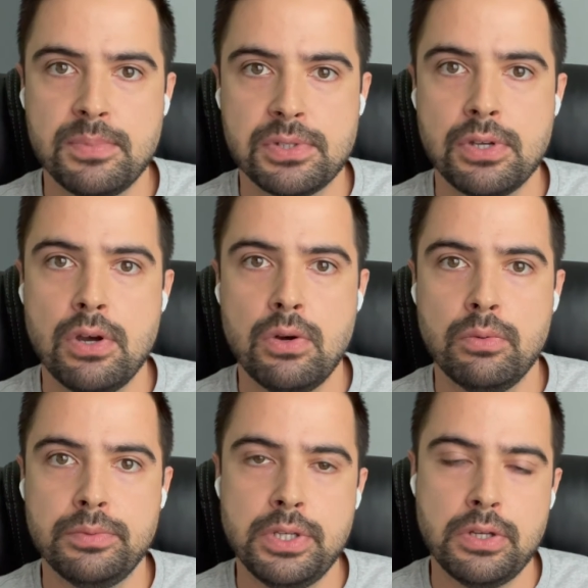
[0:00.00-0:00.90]
So,
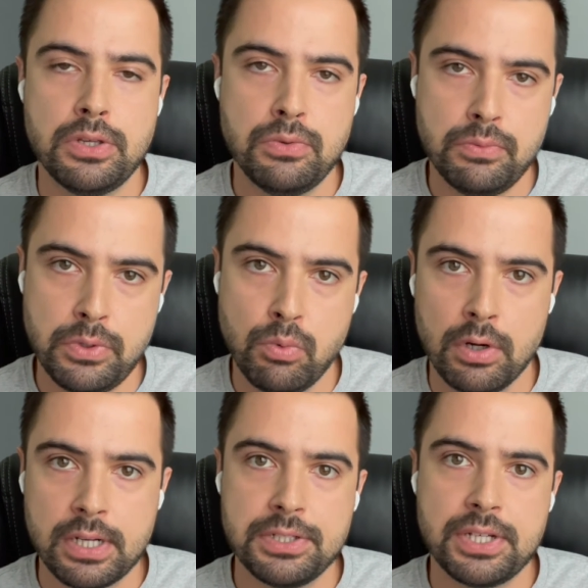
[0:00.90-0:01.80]
you
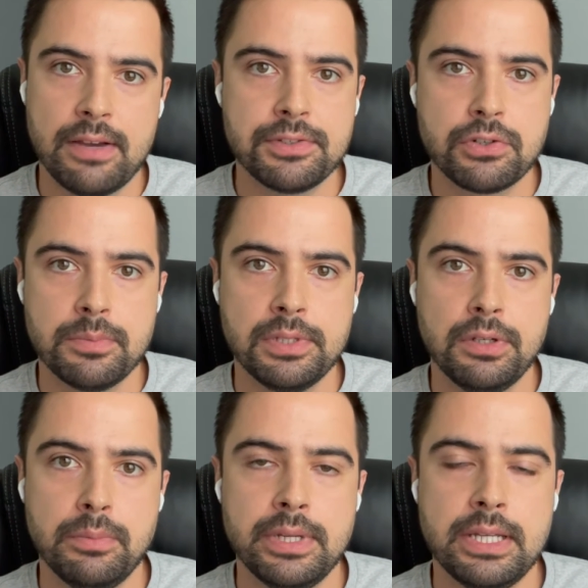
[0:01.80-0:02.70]
work on JavaScript a
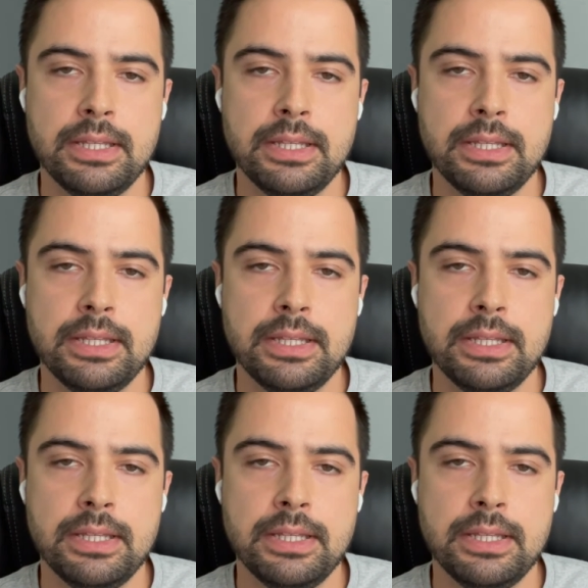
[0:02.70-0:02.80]
little bit,